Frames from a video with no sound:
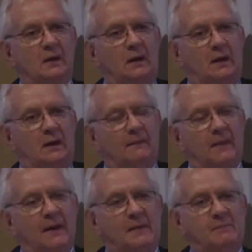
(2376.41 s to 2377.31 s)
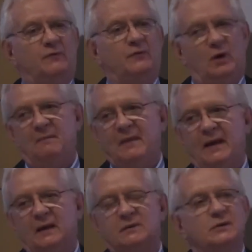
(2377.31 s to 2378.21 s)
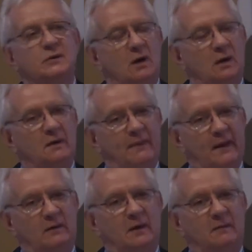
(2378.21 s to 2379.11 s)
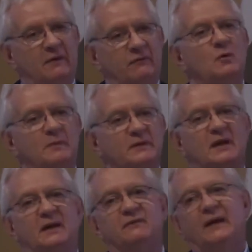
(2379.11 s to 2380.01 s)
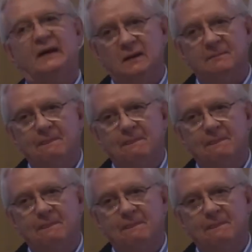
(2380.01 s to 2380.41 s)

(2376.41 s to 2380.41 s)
a number of ulama to talk about mafhum al-salafiyya,